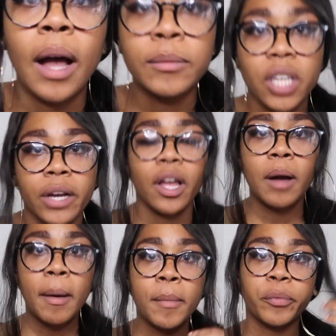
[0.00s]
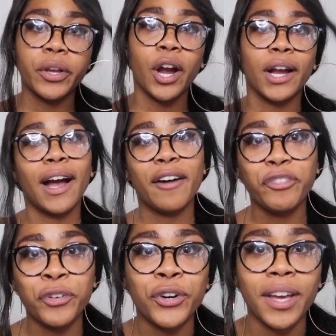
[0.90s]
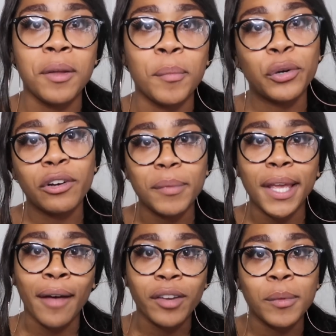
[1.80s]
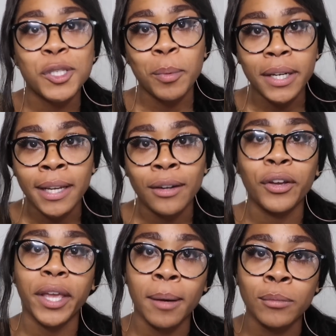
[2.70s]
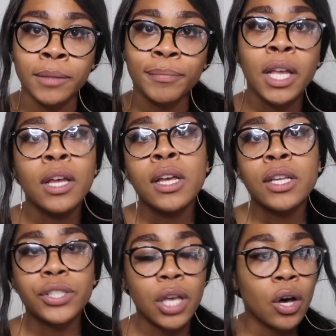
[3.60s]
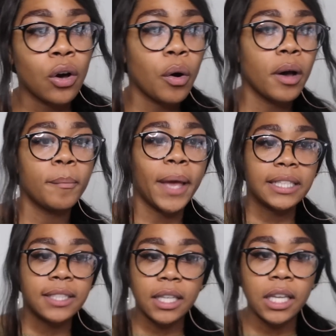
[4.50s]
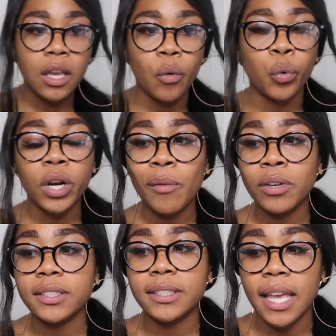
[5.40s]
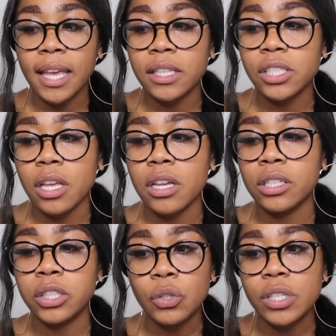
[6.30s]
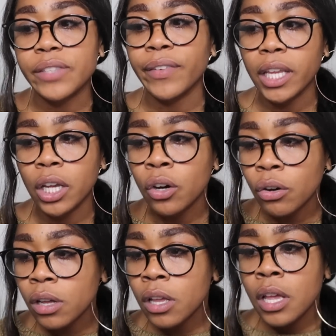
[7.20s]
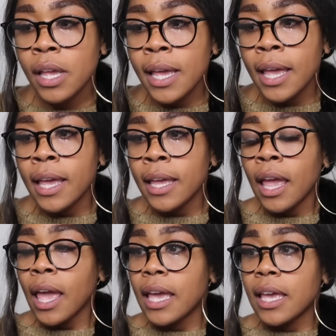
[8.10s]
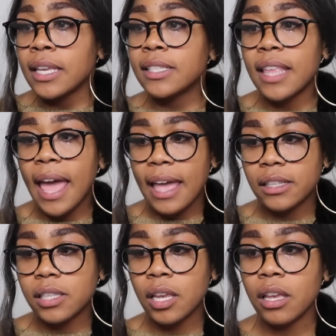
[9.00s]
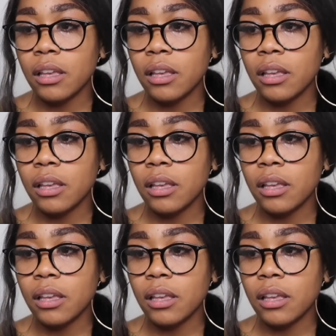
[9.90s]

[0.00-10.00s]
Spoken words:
I'm sorry, y'all. My memory card got full in the middle of me having a mental breakdown on camera. So basically, what I want to say to conclude this video is that